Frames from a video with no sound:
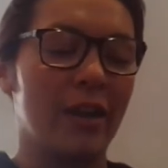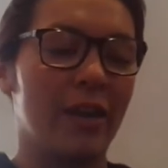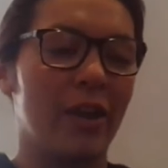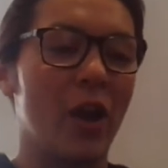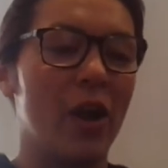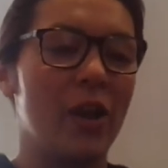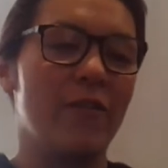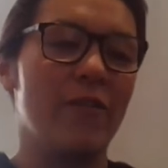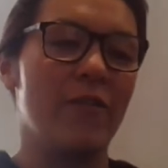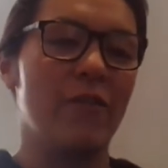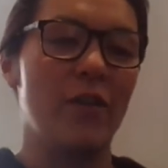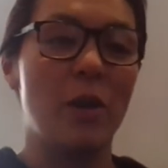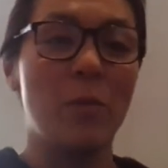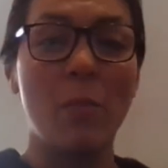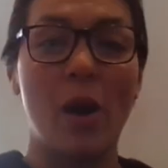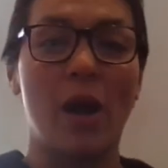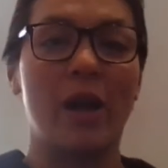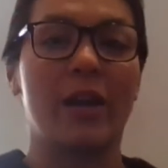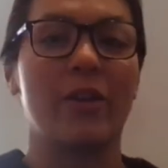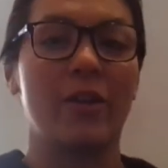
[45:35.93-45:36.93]
kind of in
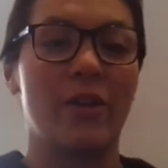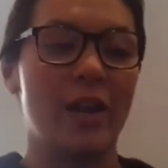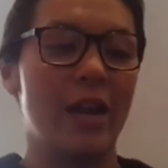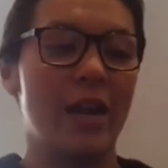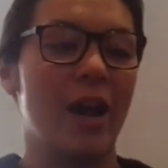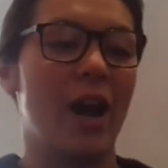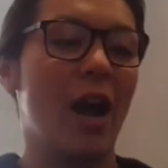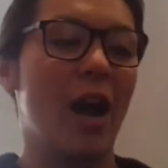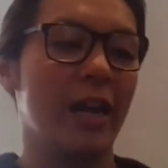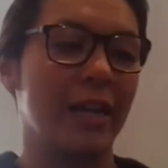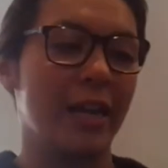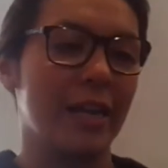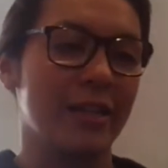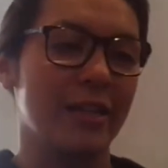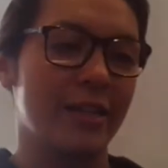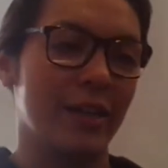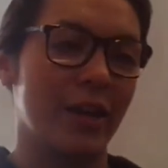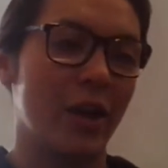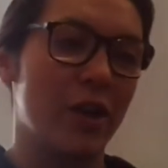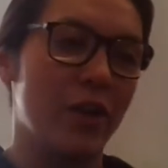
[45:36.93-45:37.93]
my career I get
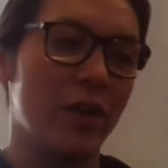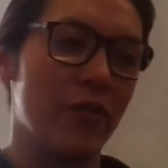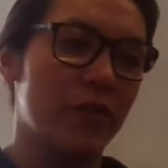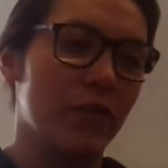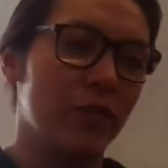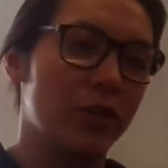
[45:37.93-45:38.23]
to kind of